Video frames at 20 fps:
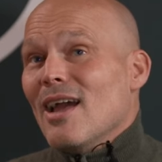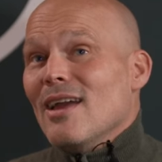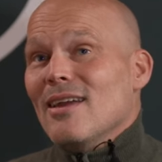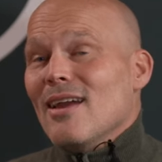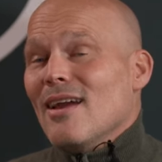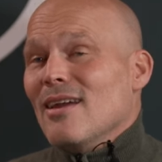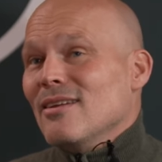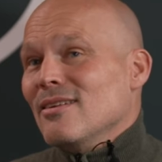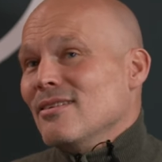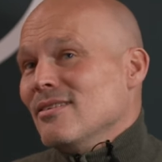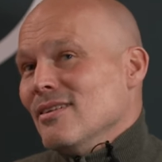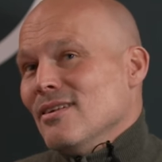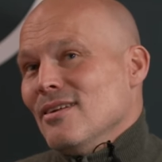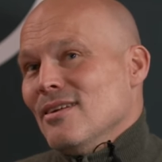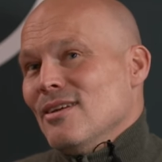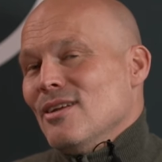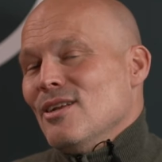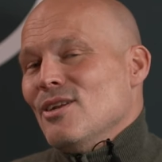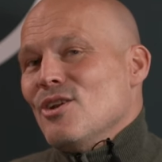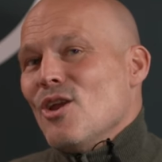I, I
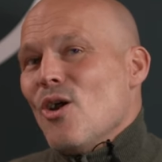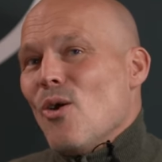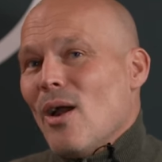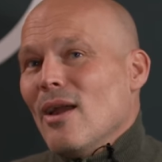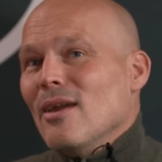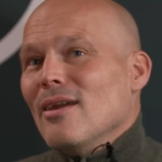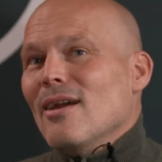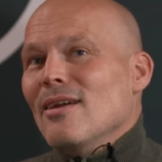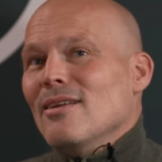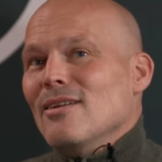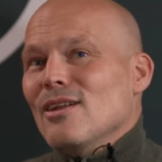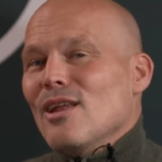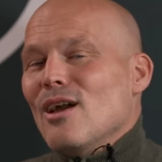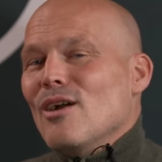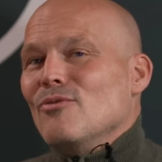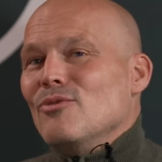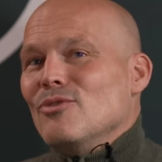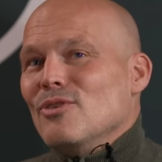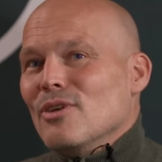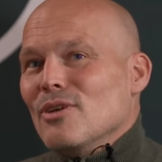no, I, I
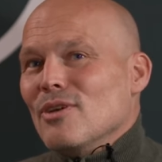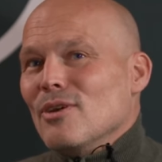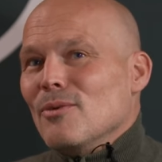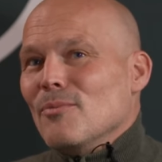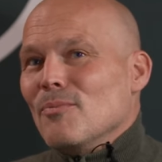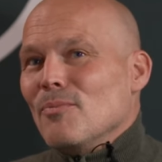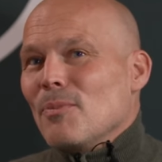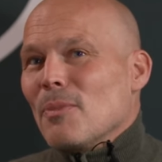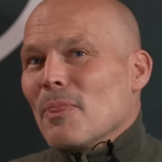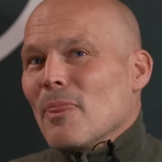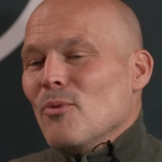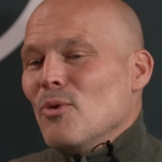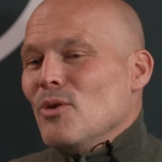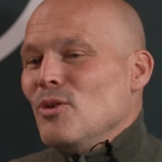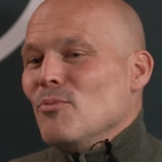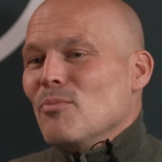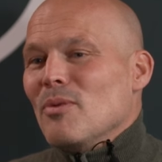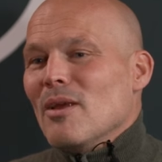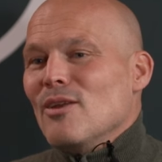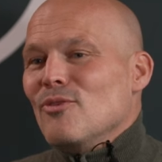loved um,
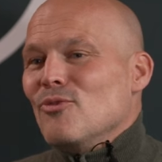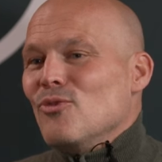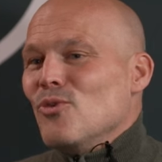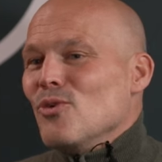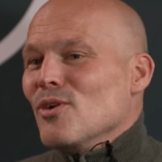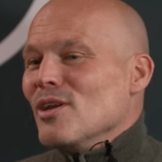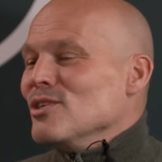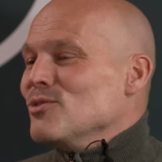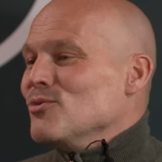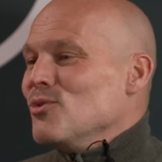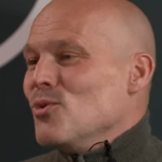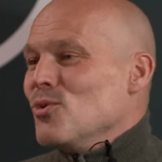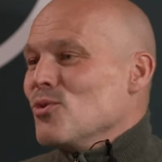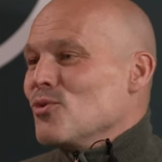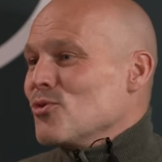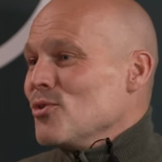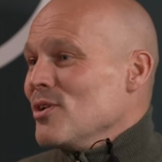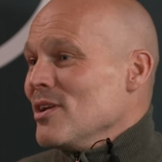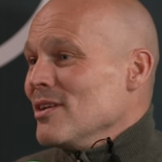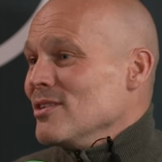when you played four against four,
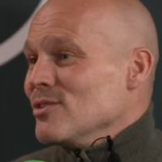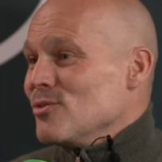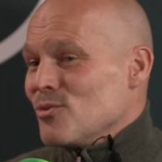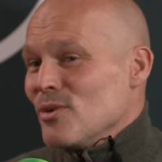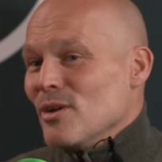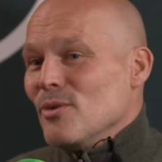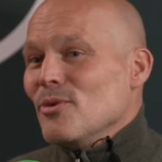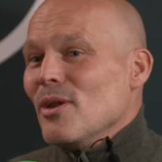three against three.